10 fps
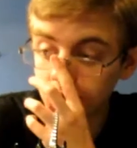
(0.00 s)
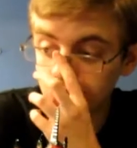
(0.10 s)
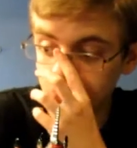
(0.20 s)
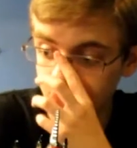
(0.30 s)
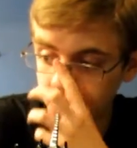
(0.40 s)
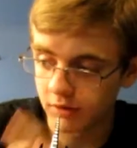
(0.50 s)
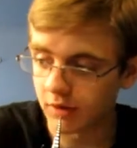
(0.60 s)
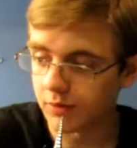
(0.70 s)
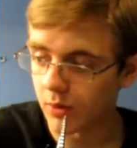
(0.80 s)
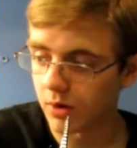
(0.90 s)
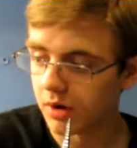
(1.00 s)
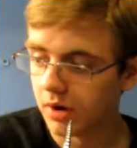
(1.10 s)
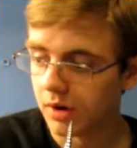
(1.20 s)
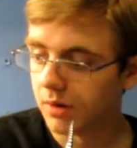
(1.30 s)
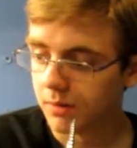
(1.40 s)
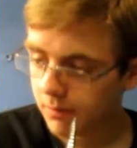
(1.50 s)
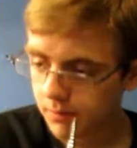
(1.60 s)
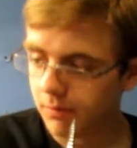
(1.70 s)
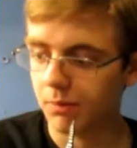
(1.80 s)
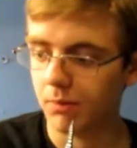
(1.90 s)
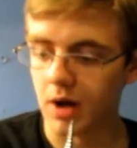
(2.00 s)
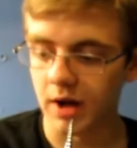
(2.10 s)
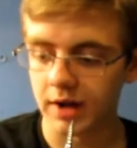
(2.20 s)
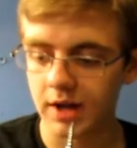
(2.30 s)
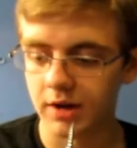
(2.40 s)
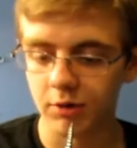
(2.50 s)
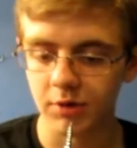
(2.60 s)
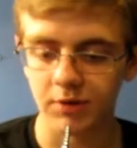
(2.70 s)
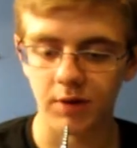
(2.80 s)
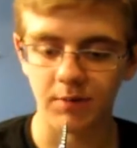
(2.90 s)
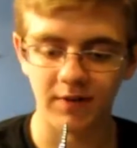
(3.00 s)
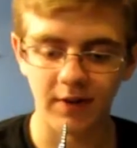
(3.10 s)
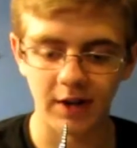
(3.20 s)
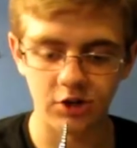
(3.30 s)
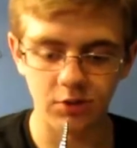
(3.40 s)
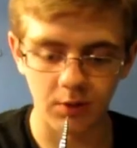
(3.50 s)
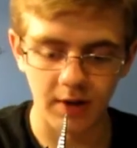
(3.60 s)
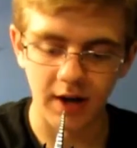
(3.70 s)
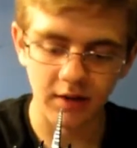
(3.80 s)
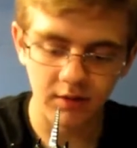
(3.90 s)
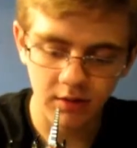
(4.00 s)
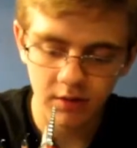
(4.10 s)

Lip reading: Showa 64. Well, again, nobody for him to fight Showa-wise.